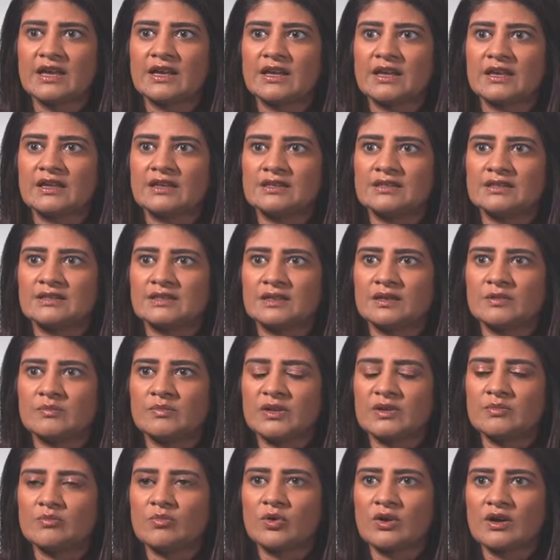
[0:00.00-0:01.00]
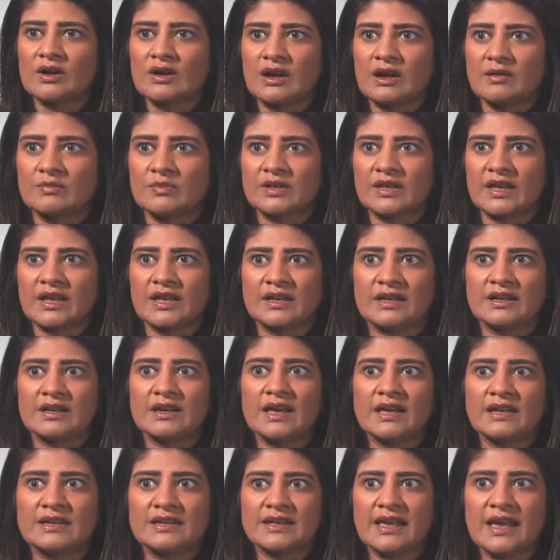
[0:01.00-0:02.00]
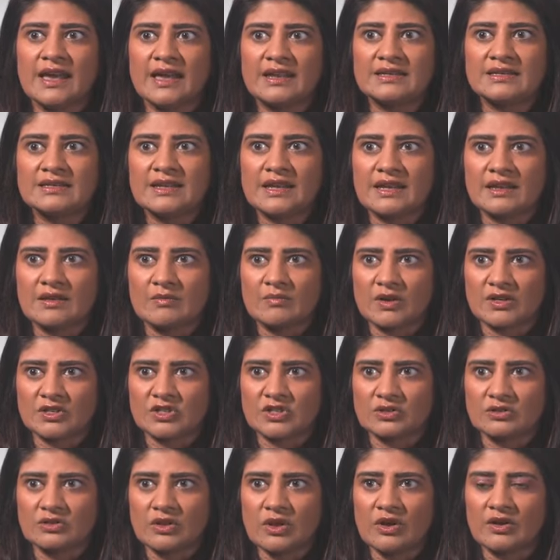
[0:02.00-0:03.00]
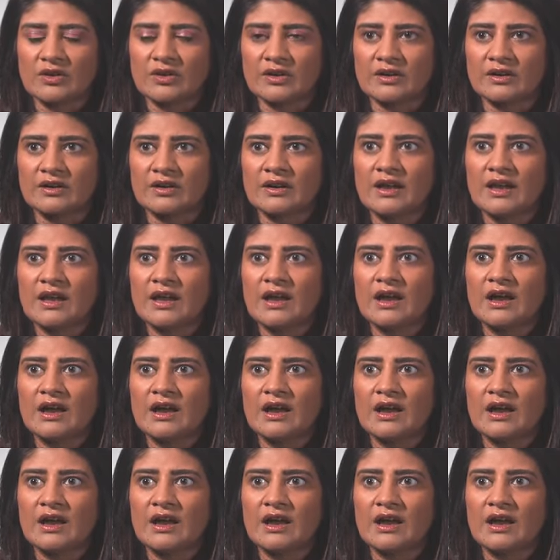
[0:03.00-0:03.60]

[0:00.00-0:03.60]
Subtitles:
is a bit more complicated and can take much longer.